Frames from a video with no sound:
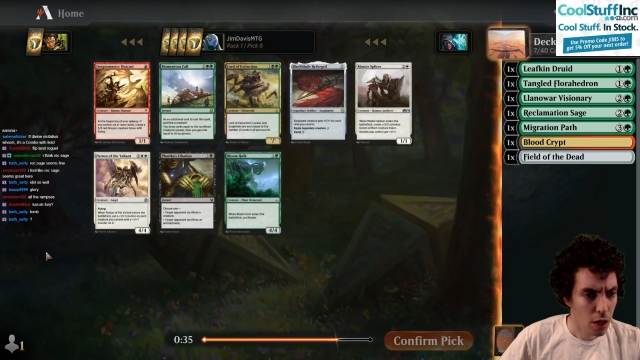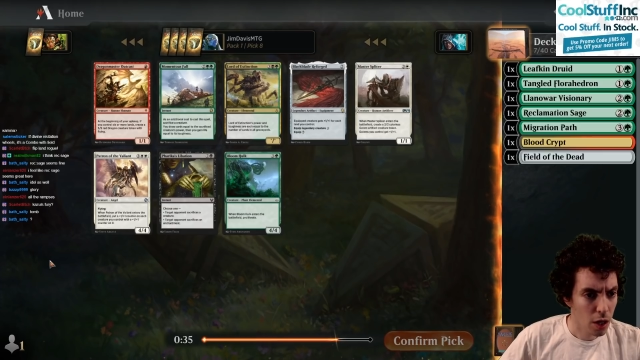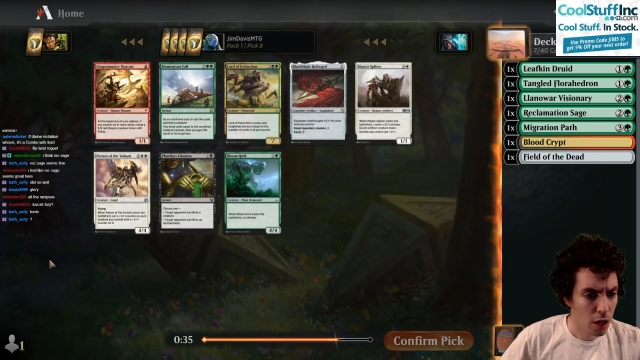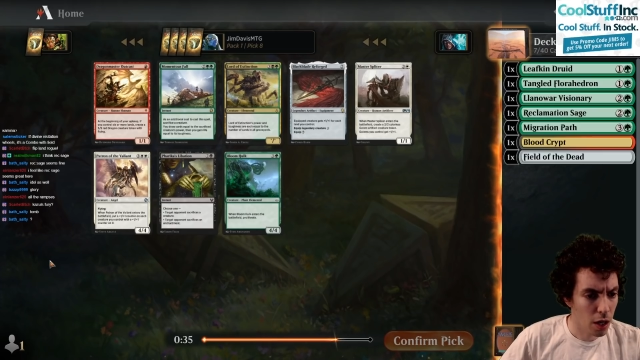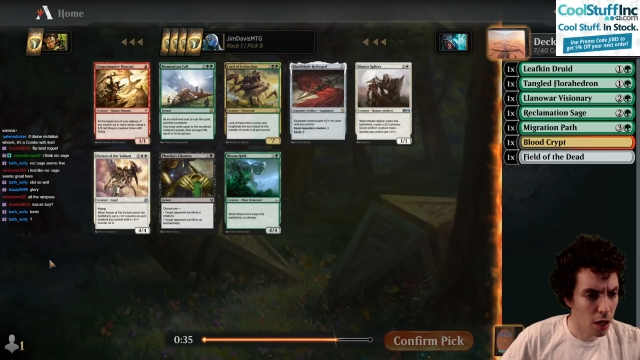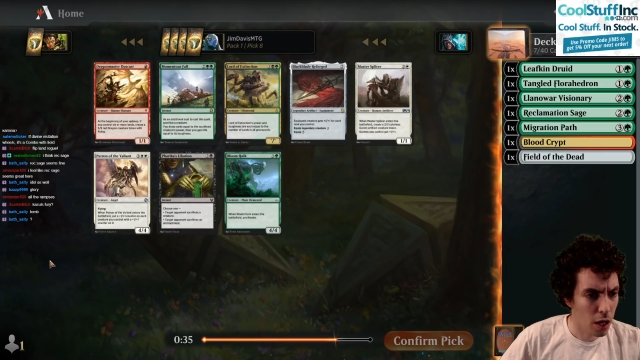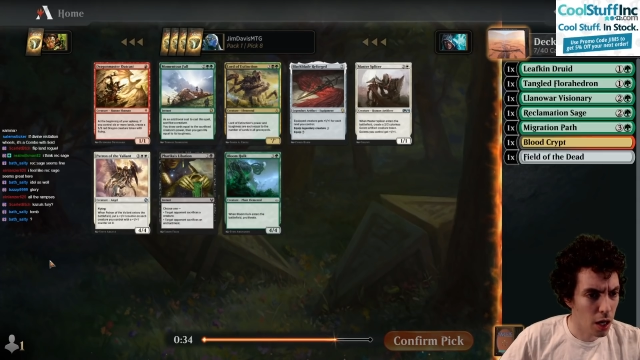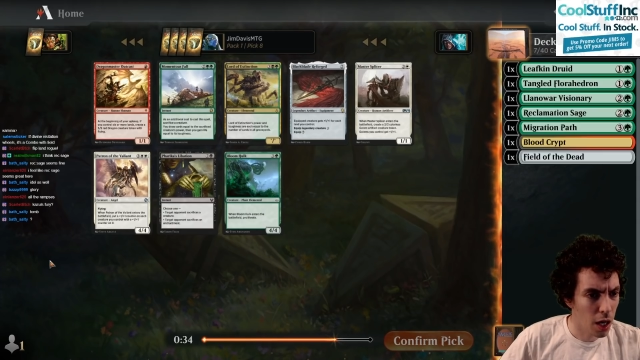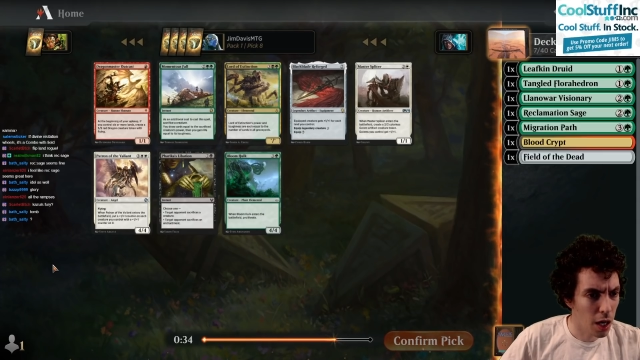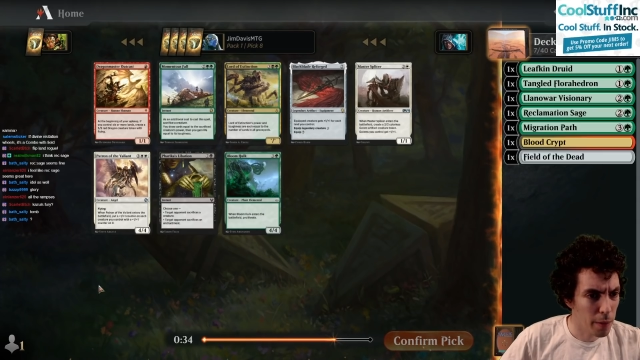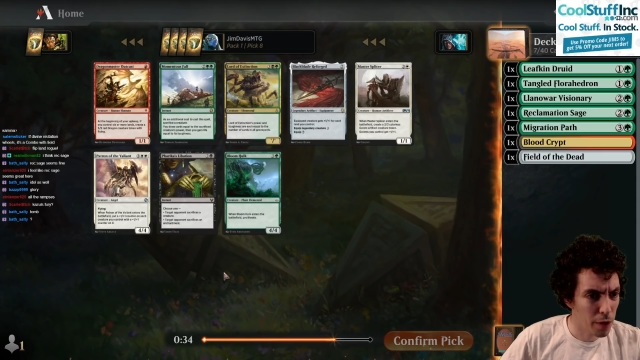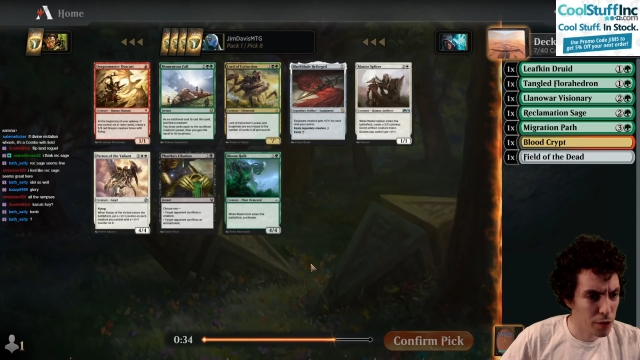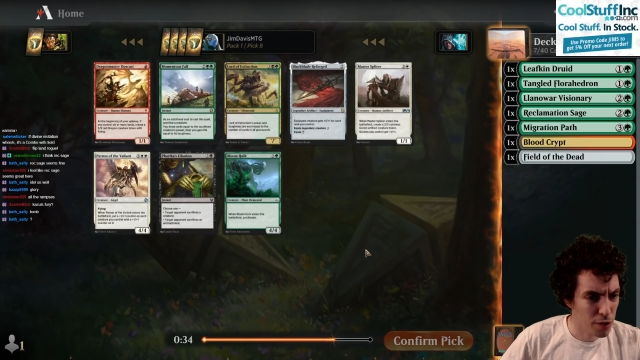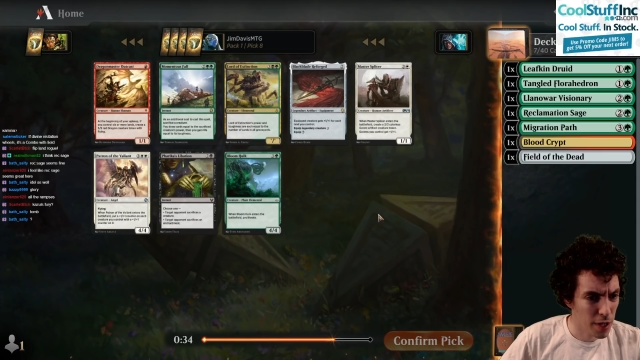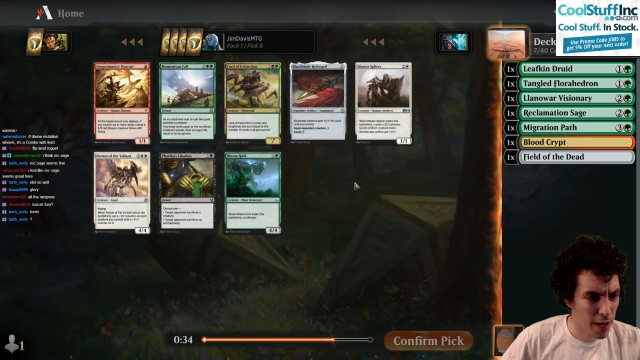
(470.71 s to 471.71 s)
Um, we
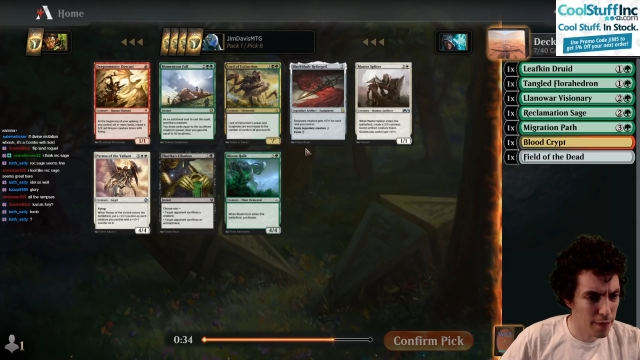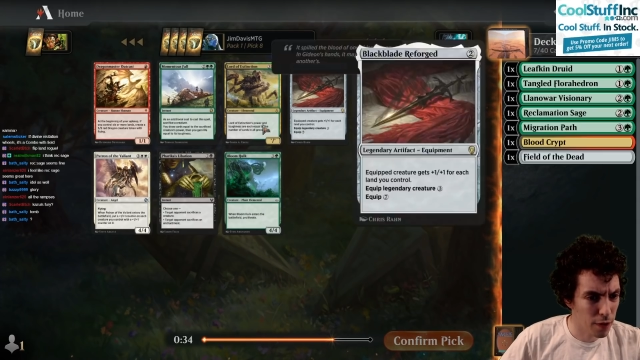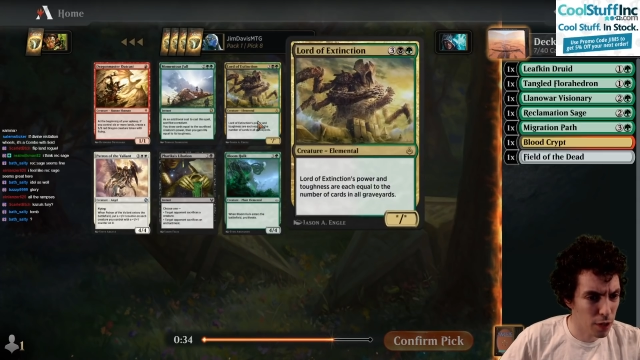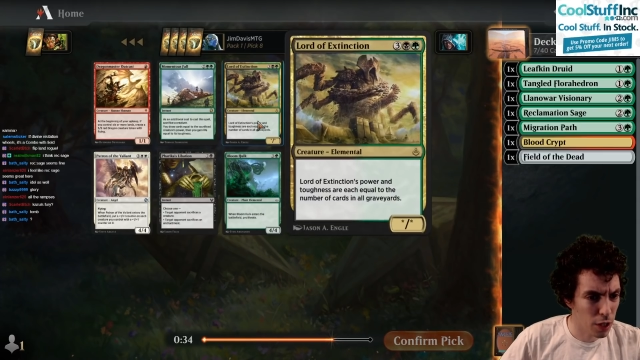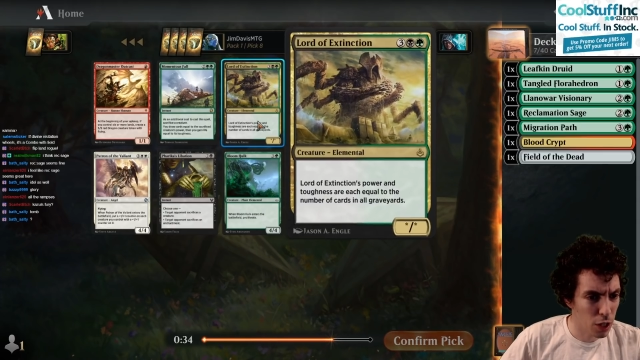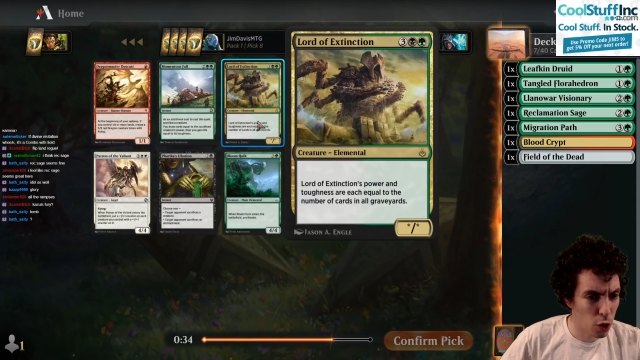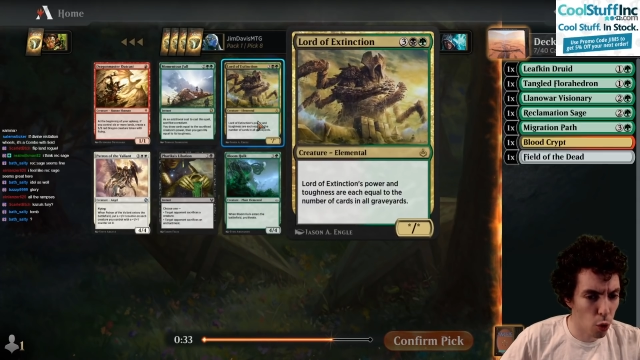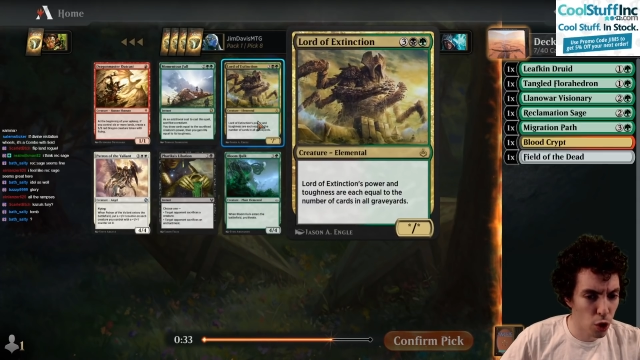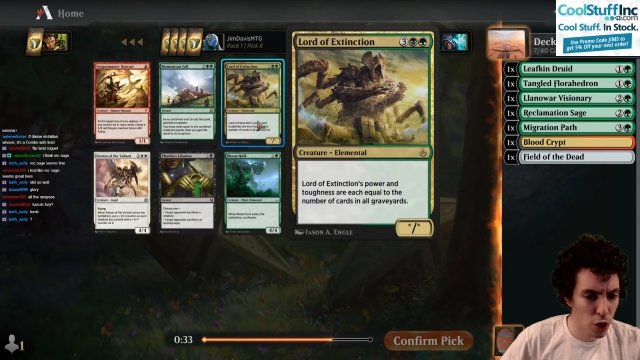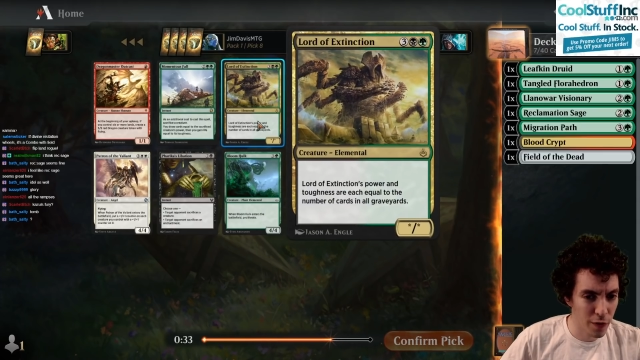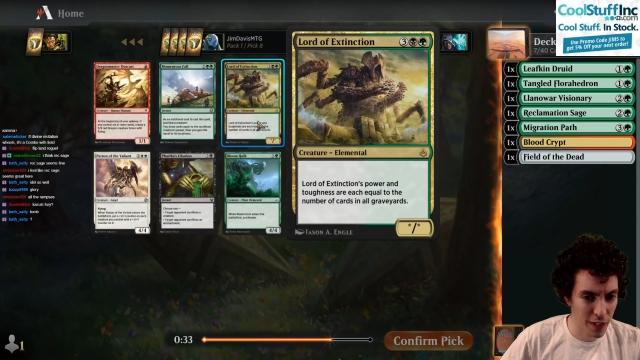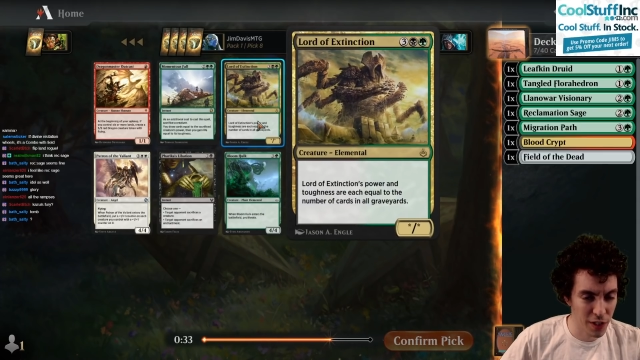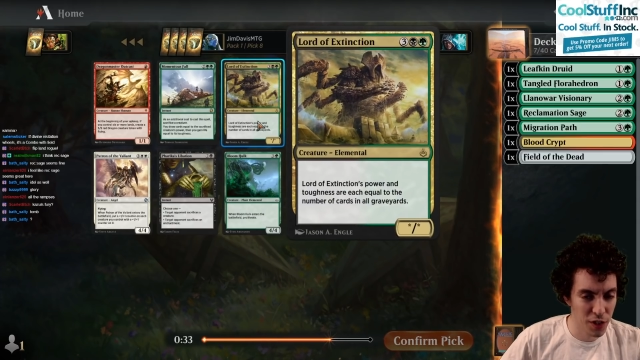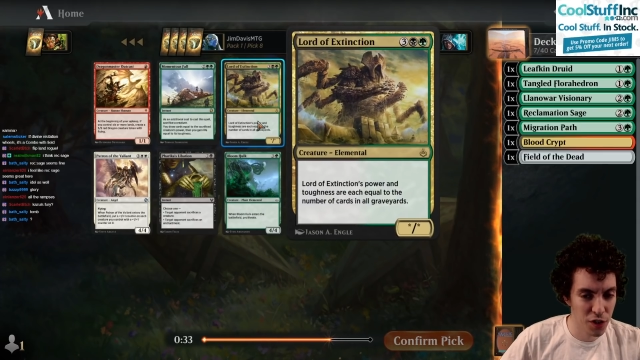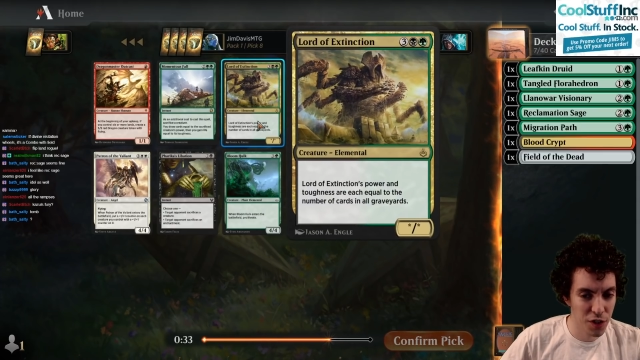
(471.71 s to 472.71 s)
also have Lord of
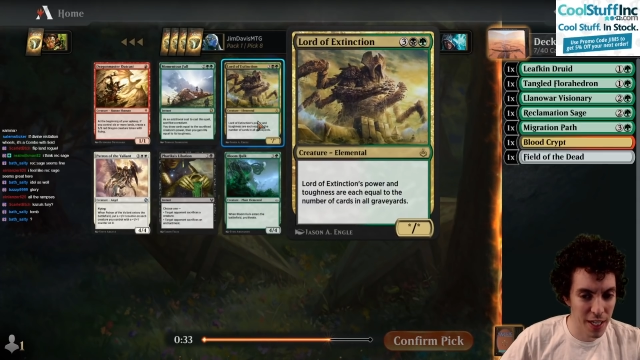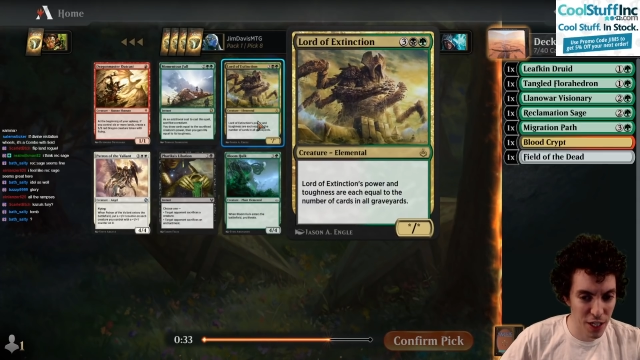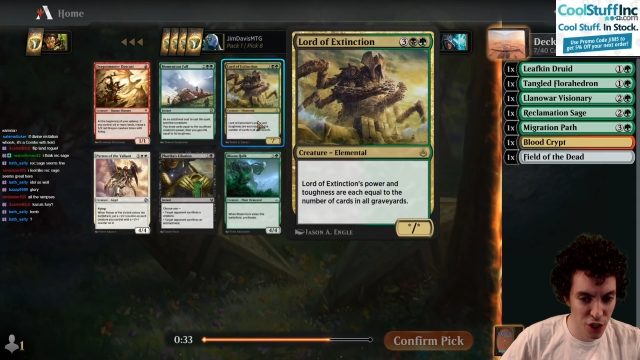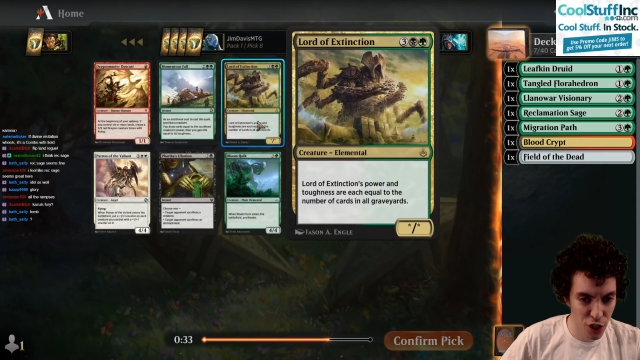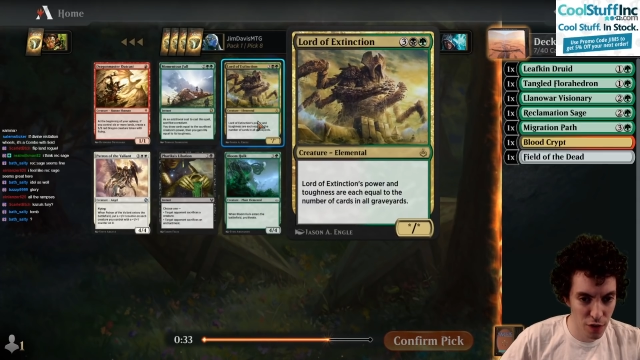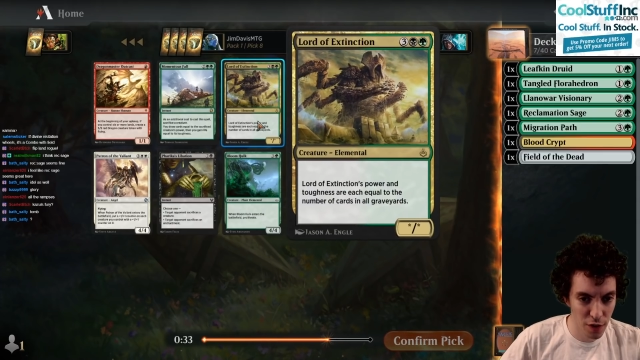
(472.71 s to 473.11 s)
Extinction.